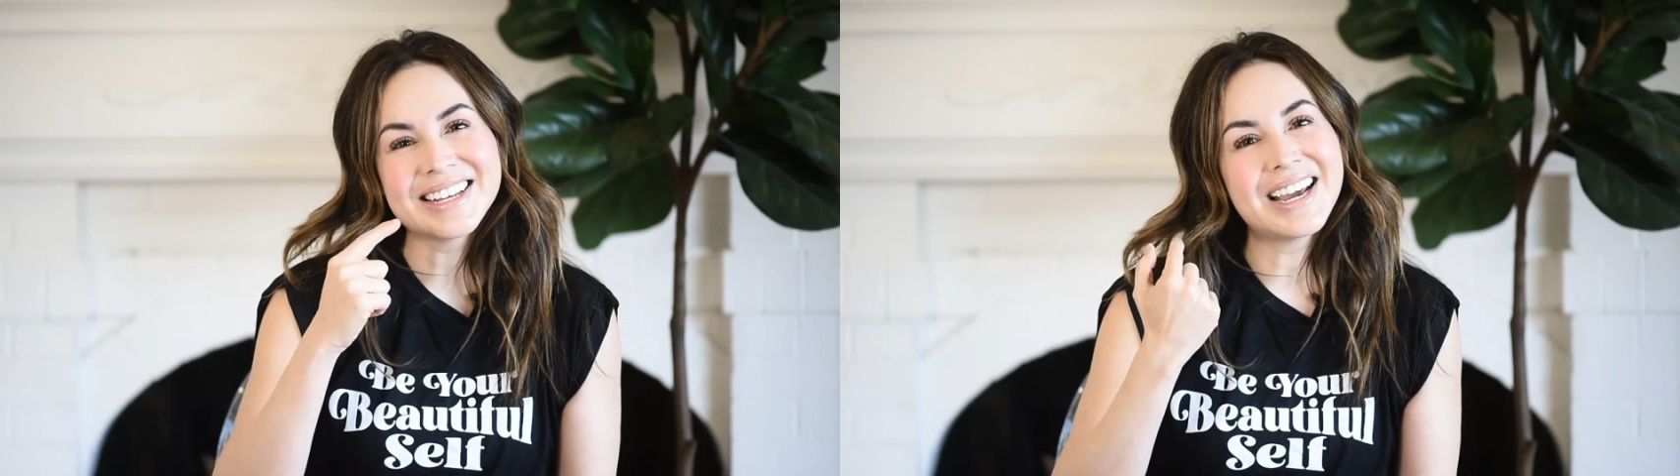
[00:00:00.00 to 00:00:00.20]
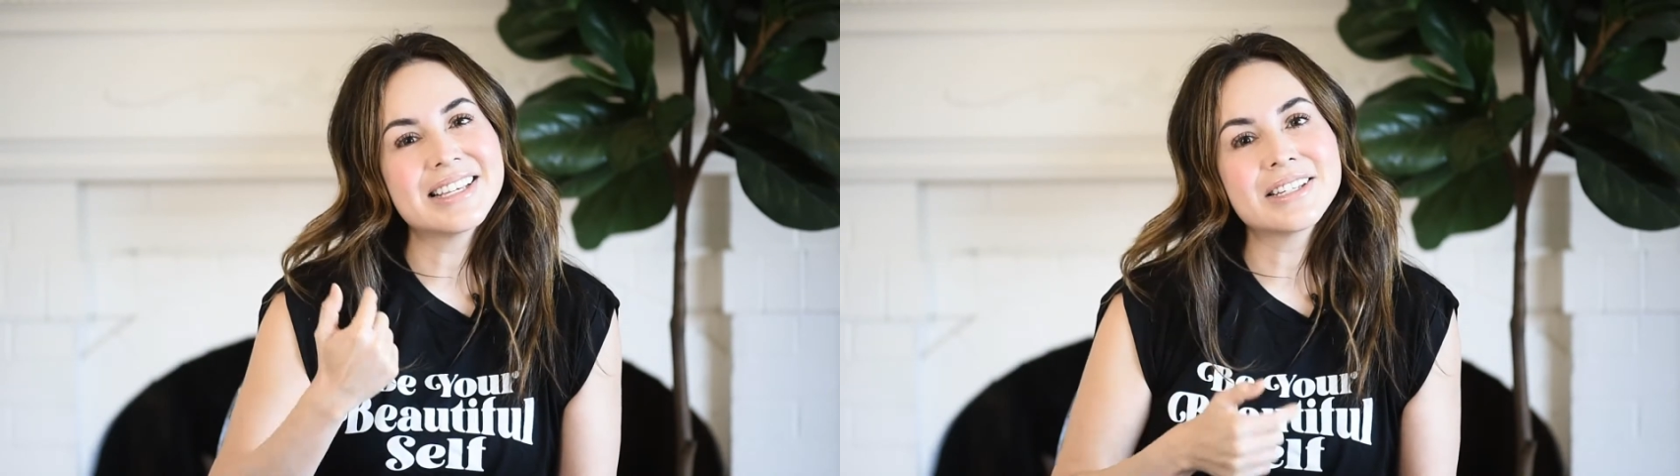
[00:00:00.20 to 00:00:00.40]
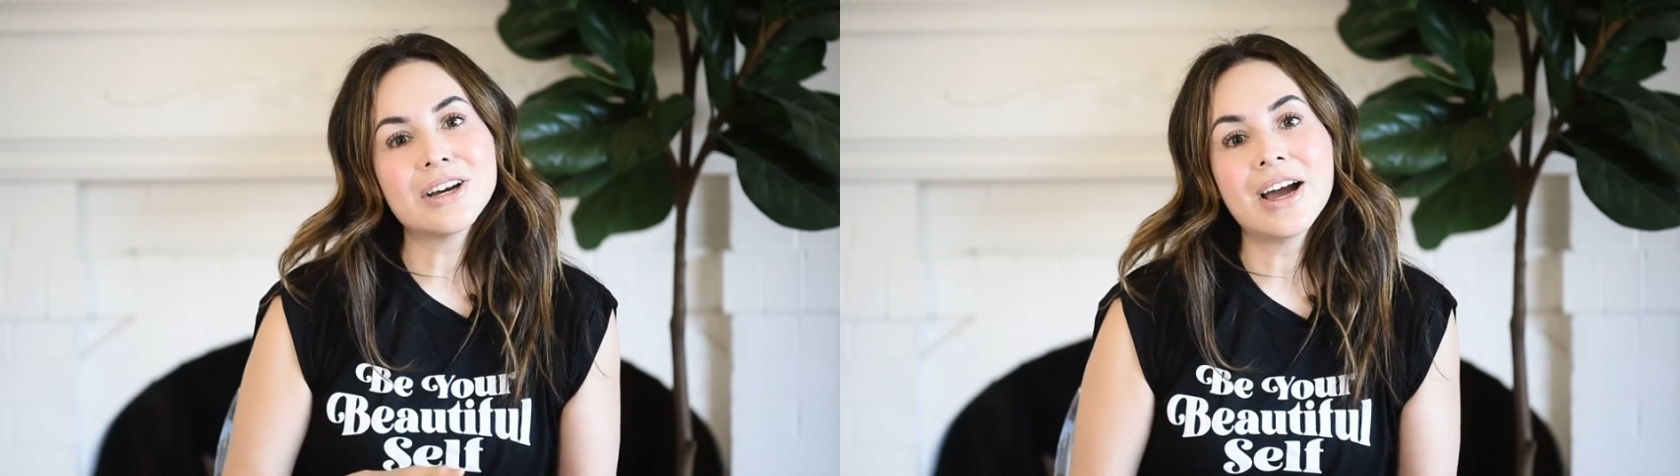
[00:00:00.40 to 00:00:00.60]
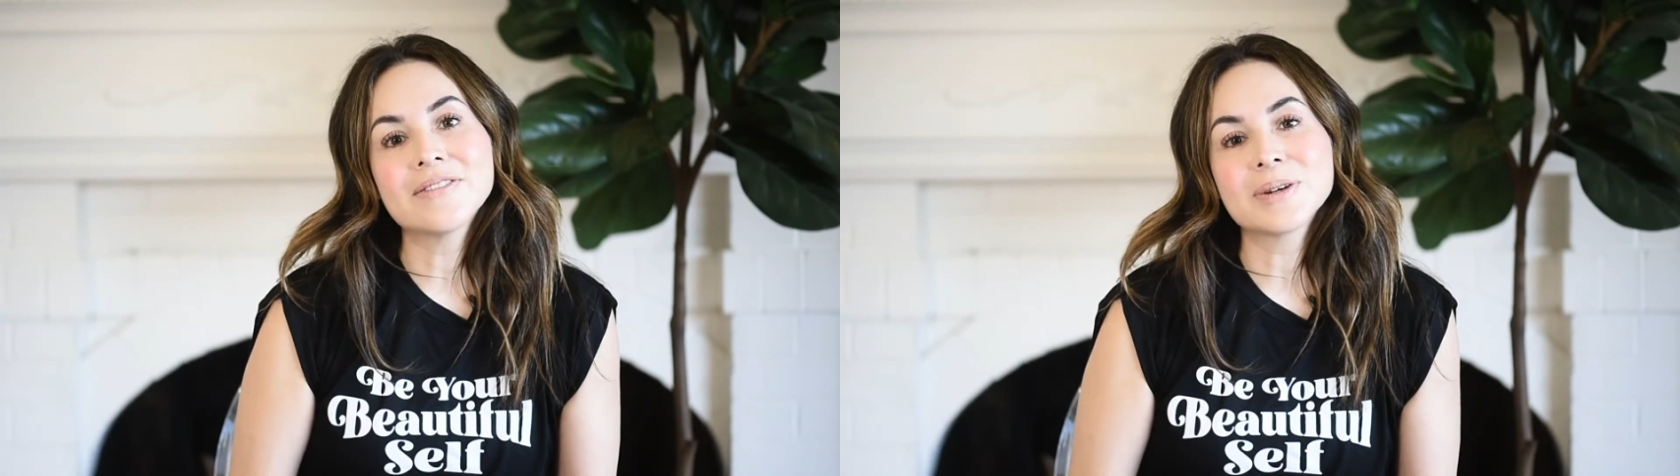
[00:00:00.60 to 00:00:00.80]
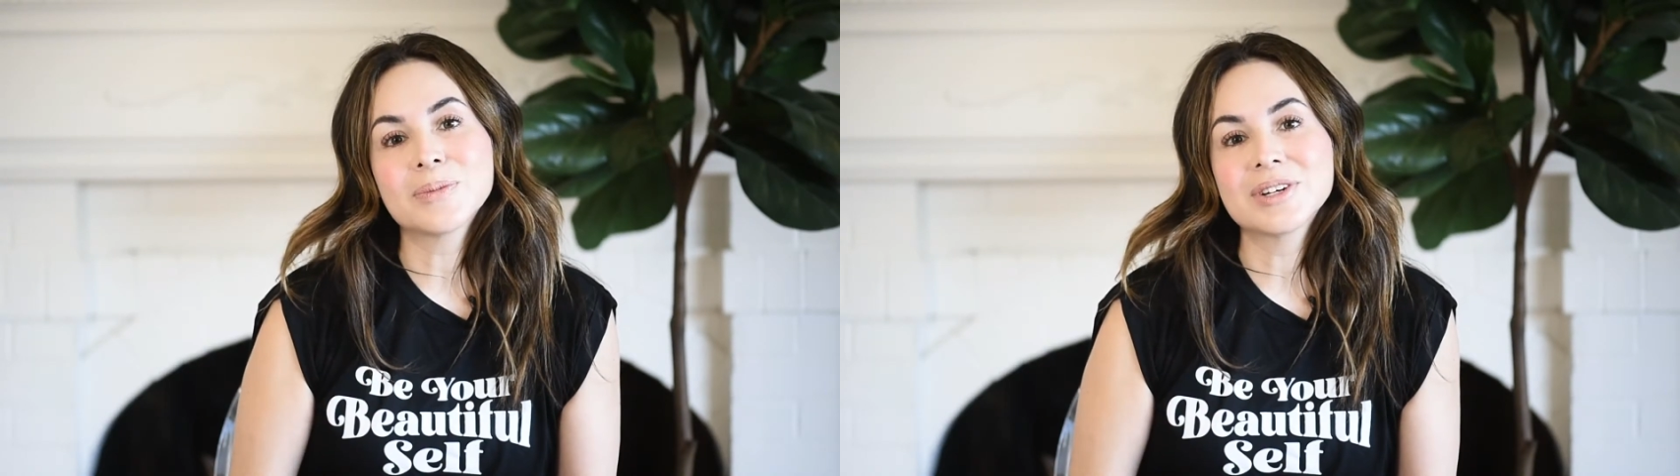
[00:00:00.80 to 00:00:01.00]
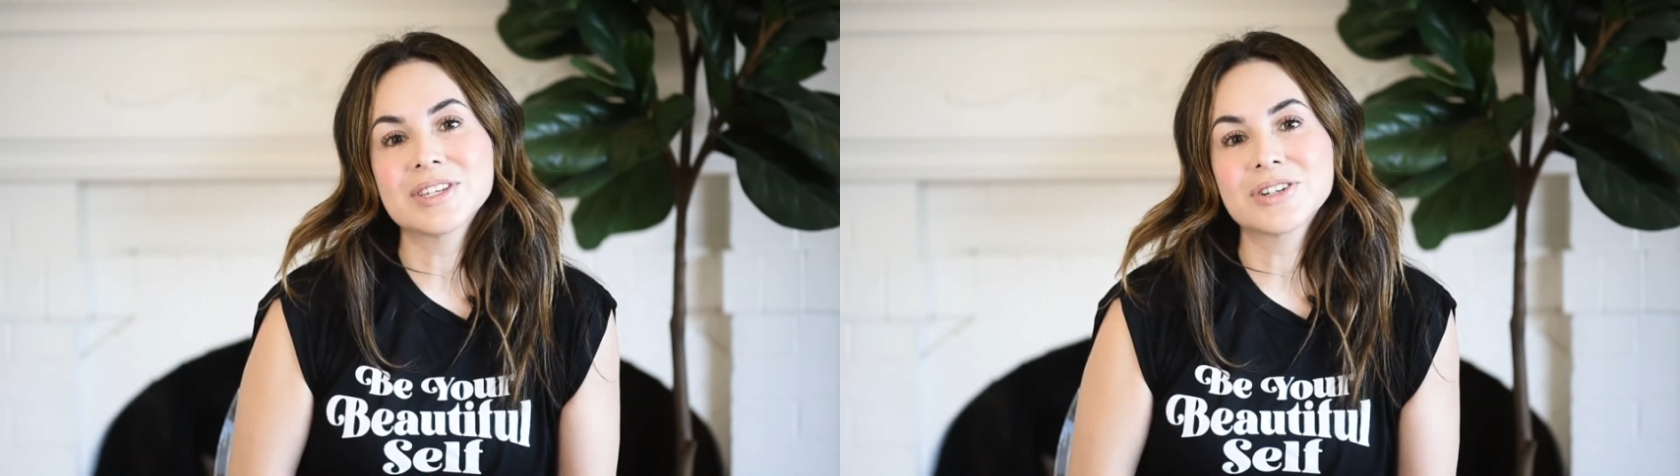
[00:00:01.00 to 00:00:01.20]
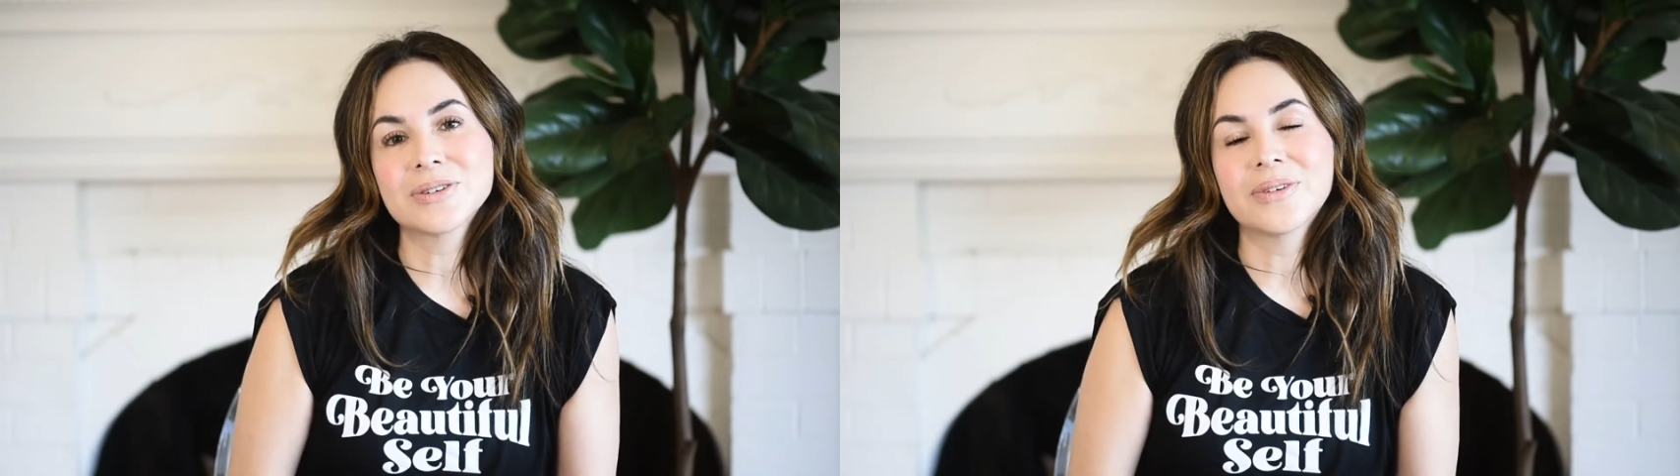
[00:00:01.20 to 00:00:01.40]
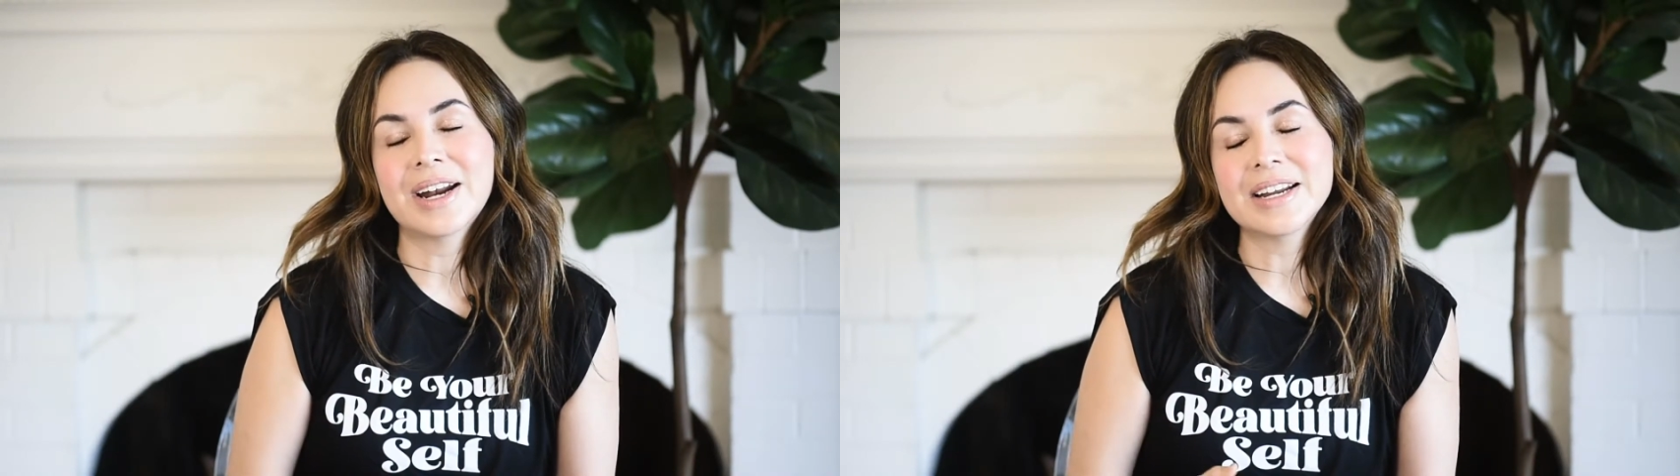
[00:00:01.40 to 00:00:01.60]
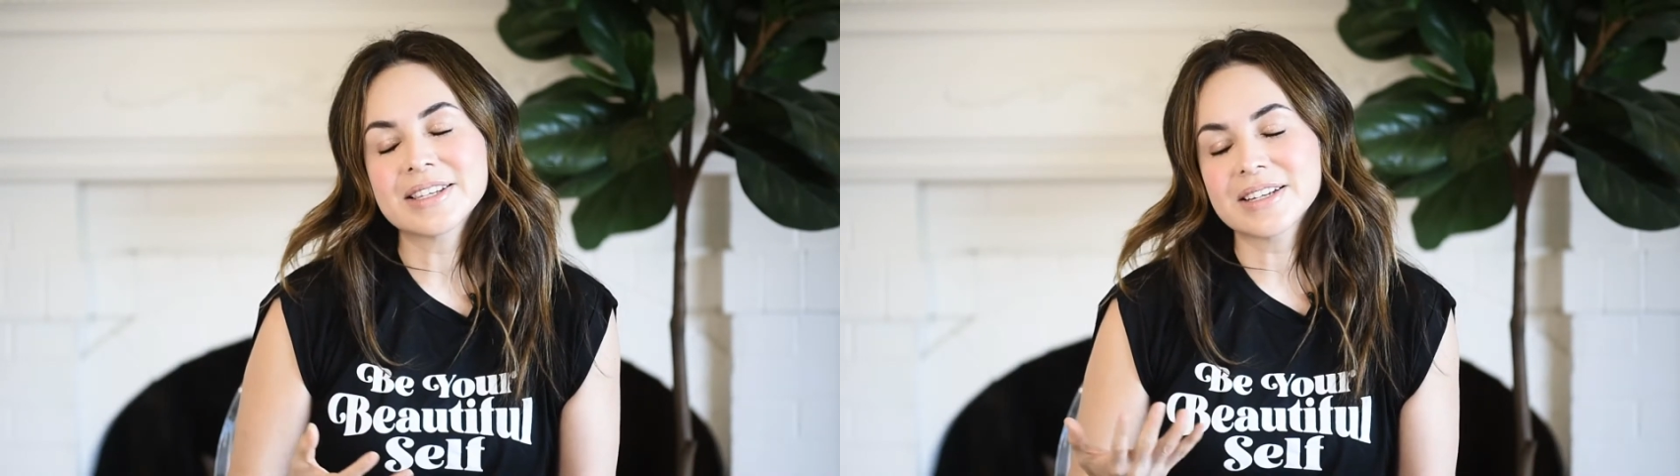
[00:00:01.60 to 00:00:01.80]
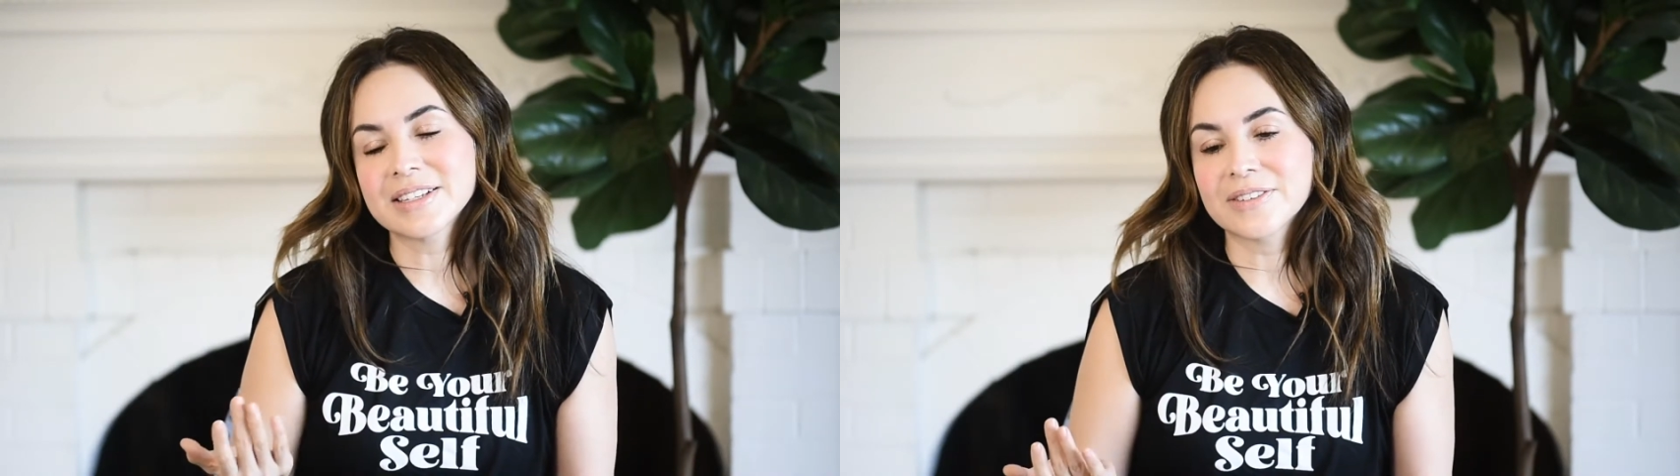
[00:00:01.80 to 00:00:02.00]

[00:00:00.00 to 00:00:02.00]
and I still have some residual little redness because,